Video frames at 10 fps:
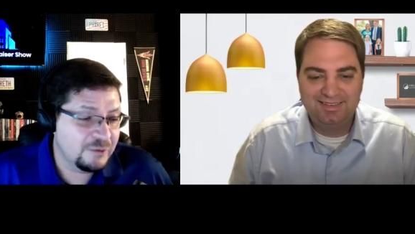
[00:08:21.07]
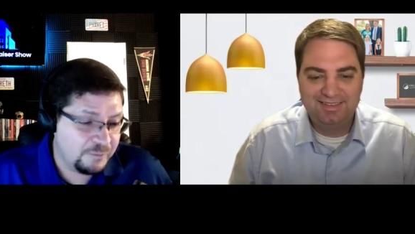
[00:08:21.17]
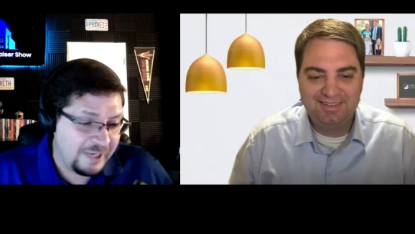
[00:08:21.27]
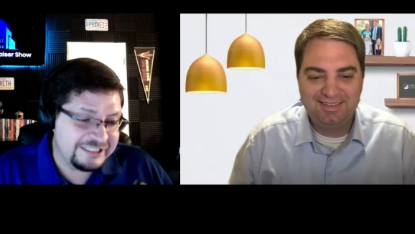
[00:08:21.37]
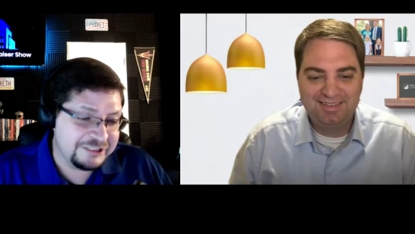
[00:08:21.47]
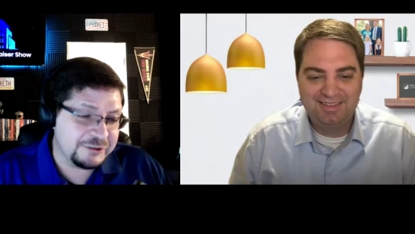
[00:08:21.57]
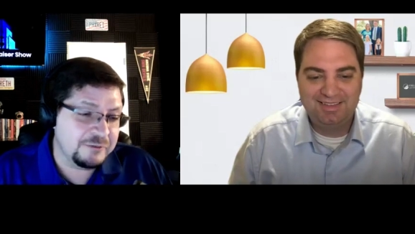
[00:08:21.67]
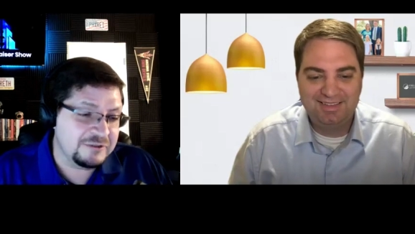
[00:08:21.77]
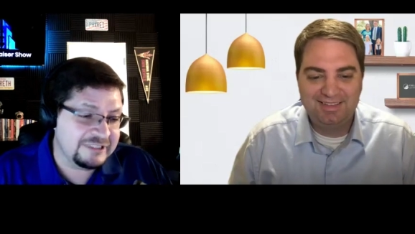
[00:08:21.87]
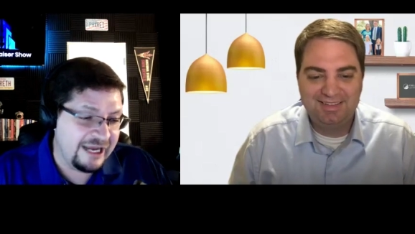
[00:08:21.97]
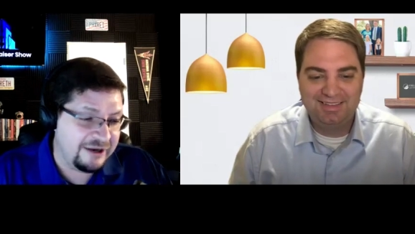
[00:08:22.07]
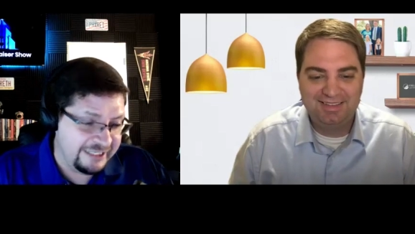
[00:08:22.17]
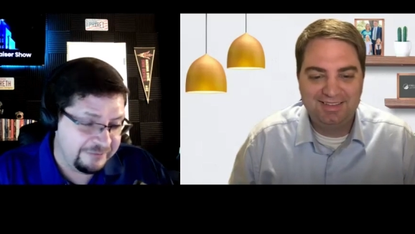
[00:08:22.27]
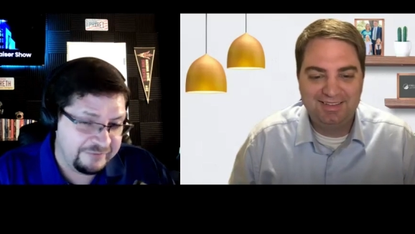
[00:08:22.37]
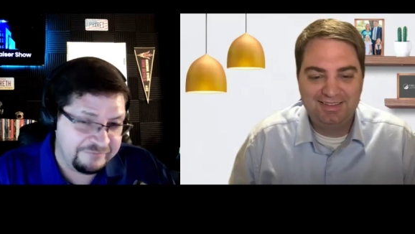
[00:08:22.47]
Speaker 1: write your goals down
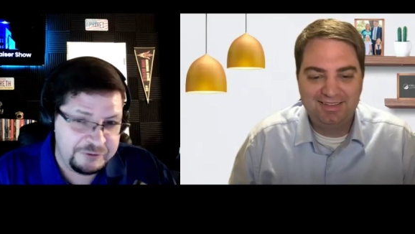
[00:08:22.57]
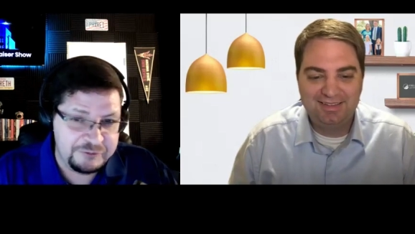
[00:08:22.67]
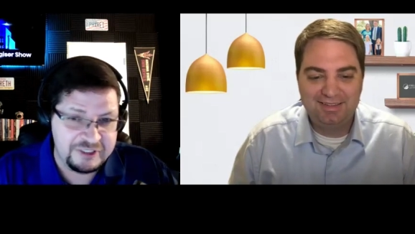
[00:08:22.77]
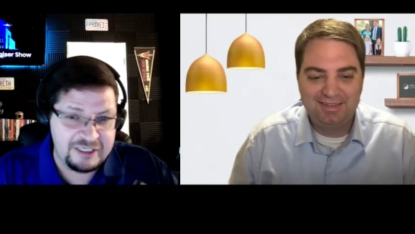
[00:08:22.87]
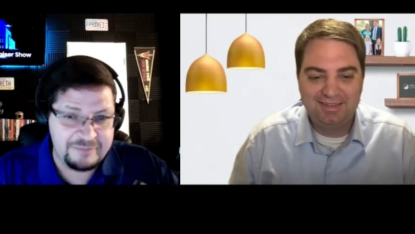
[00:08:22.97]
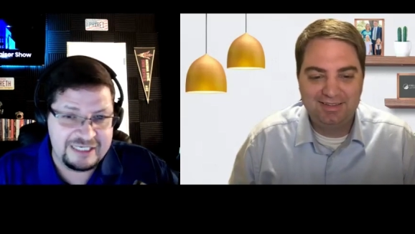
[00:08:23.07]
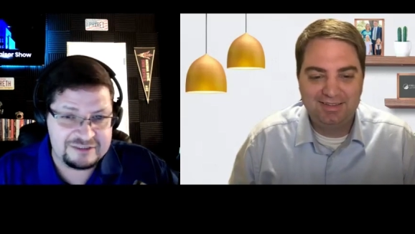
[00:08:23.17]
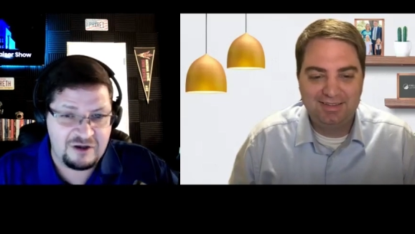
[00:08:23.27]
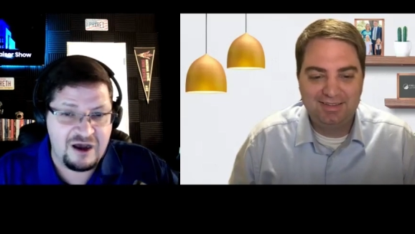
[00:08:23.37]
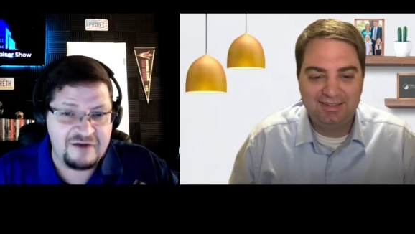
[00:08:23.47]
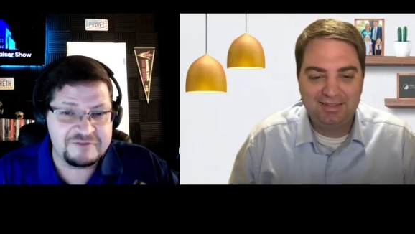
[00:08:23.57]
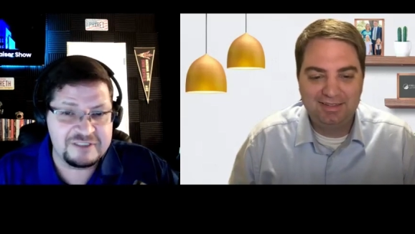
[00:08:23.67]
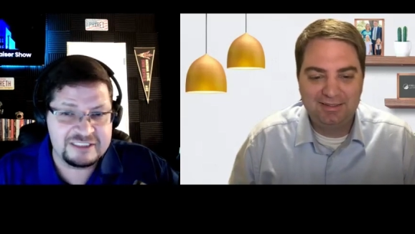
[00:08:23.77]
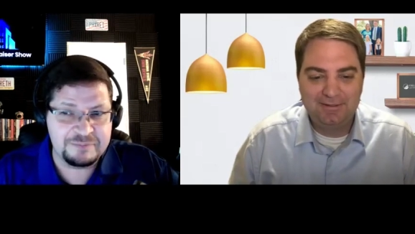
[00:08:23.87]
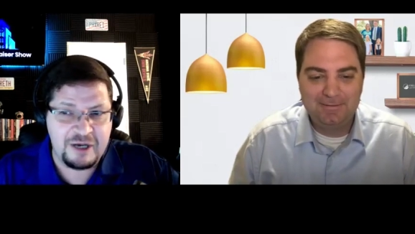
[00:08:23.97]
and review them as often
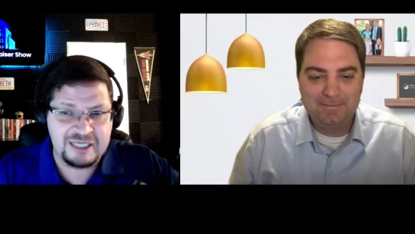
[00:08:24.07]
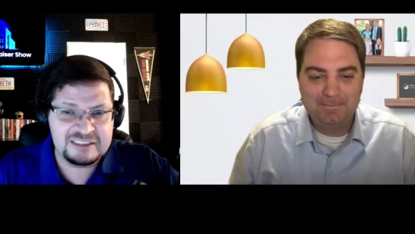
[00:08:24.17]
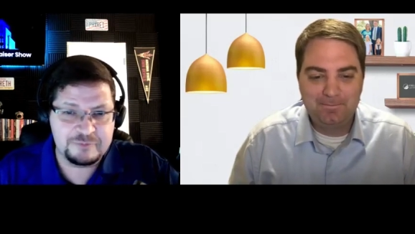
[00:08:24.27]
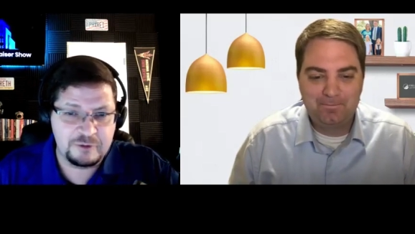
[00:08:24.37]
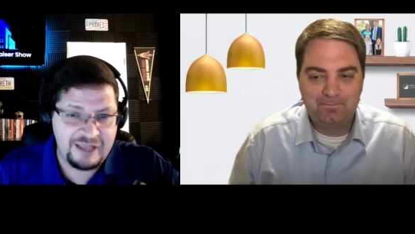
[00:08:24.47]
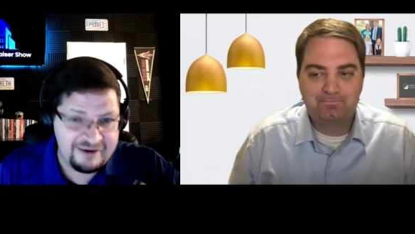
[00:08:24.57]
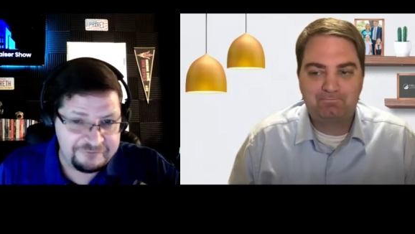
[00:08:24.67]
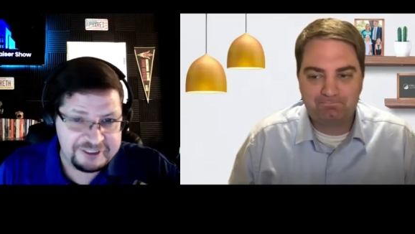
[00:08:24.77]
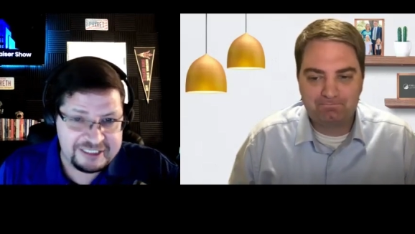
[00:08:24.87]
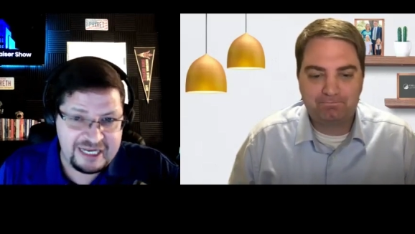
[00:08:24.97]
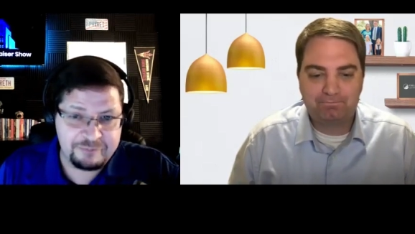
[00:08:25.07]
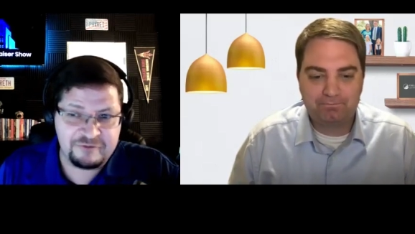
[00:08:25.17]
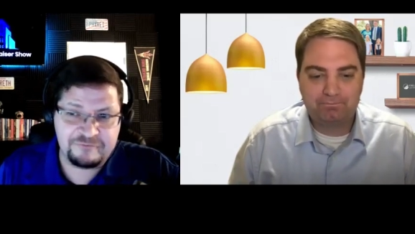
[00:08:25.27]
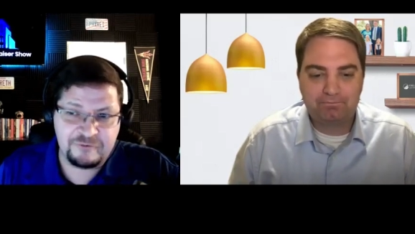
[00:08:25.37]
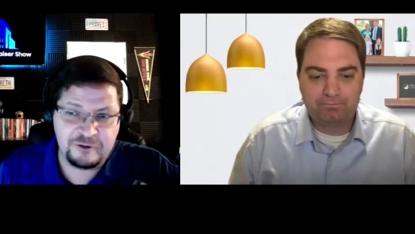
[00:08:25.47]
as possible, every day
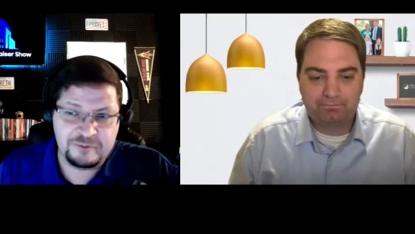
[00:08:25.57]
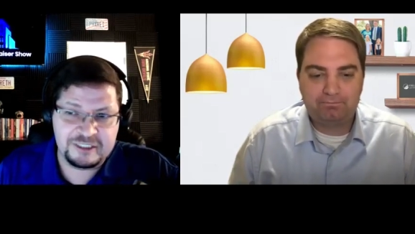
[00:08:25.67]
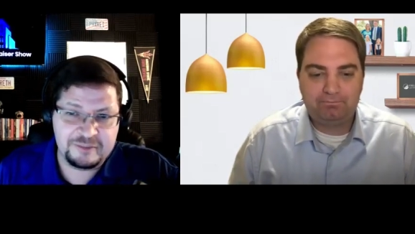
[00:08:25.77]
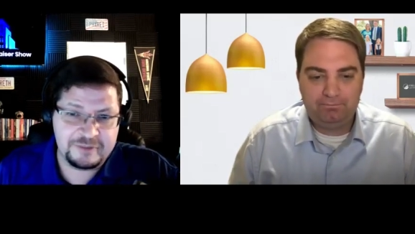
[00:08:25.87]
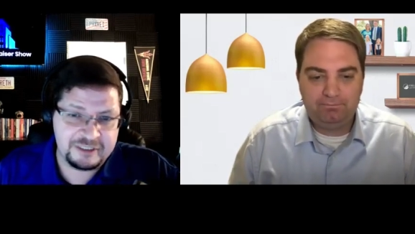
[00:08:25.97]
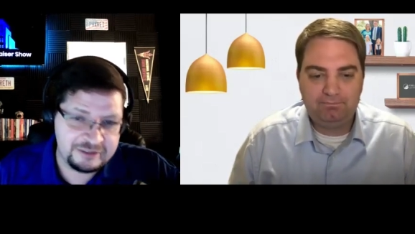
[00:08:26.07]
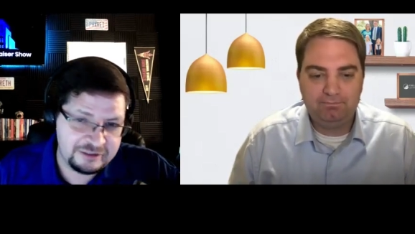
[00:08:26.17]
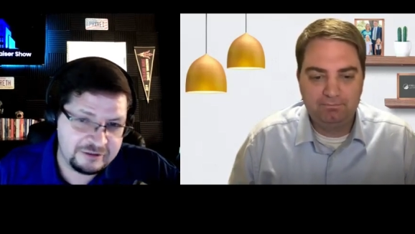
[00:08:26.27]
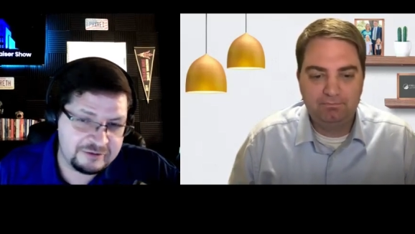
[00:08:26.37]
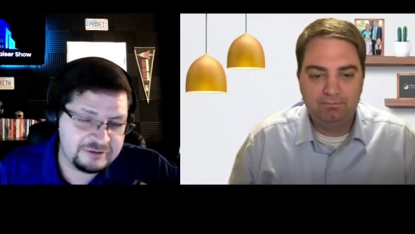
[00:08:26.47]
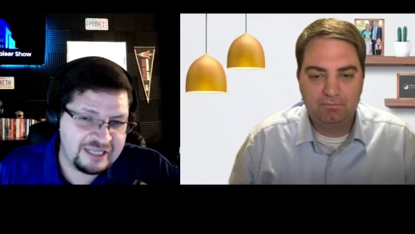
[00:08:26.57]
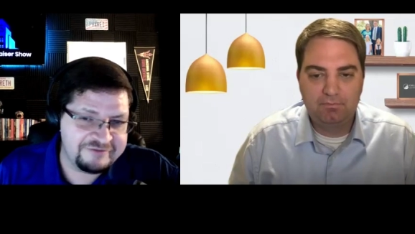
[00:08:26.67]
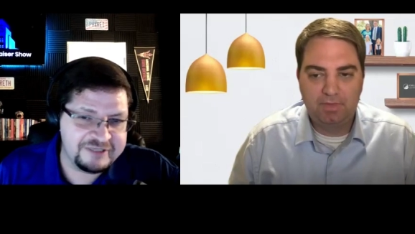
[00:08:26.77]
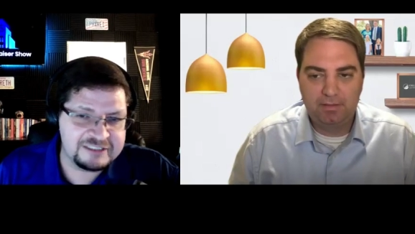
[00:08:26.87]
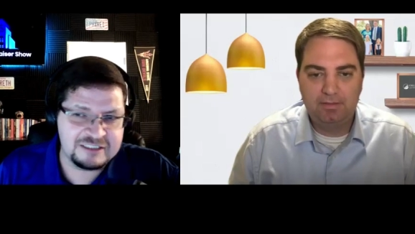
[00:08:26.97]
preferably, but you know,
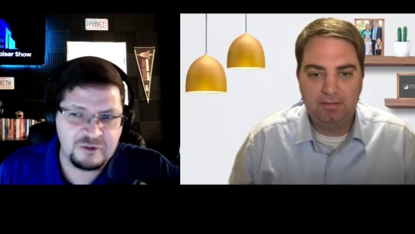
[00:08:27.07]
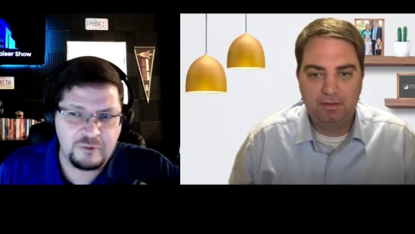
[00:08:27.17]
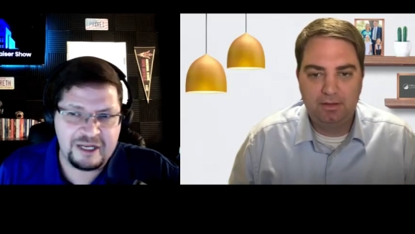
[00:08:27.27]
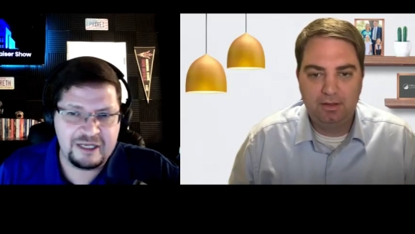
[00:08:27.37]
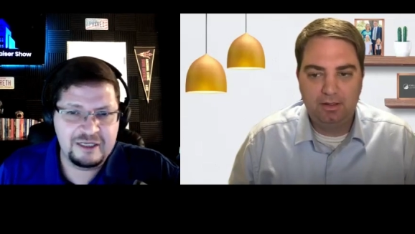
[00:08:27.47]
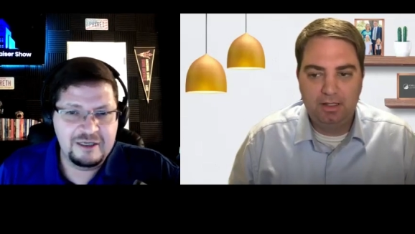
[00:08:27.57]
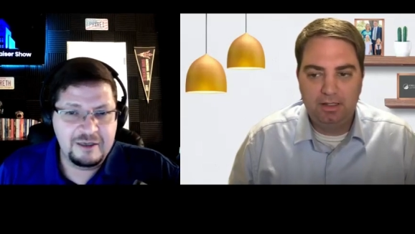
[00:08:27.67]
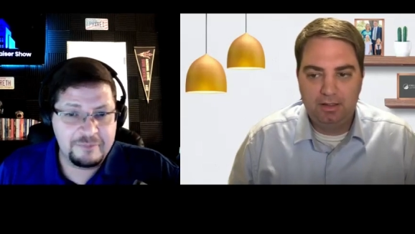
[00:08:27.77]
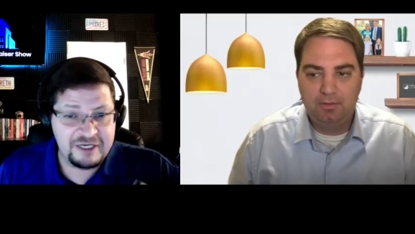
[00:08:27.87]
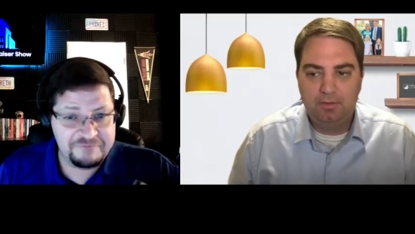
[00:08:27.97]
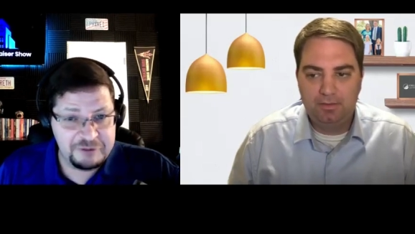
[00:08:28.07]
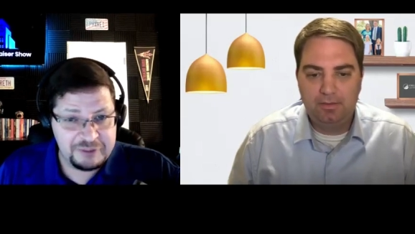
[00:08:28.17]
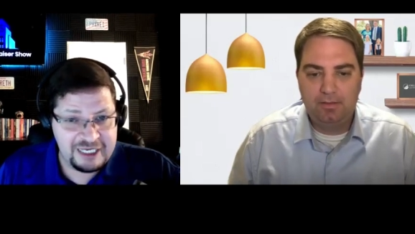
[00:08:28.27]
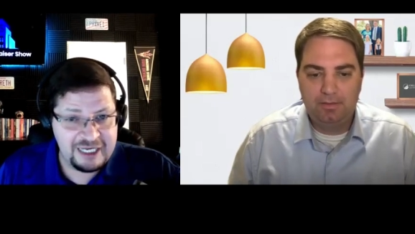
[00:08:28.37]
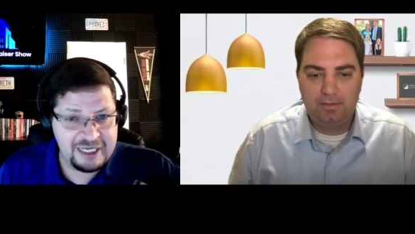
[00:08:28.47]
life gets in the way. But if you
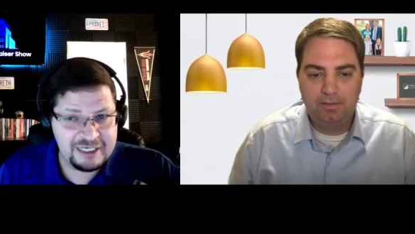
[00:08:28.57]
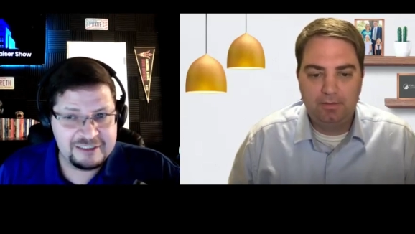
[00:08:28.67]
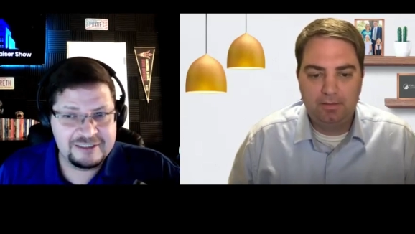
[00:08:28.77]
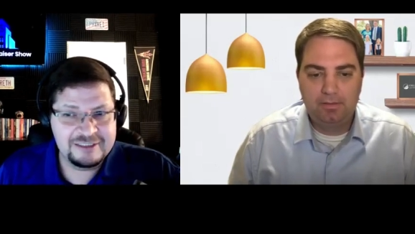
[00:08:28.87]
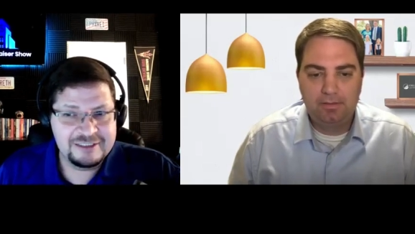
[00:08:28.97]
can,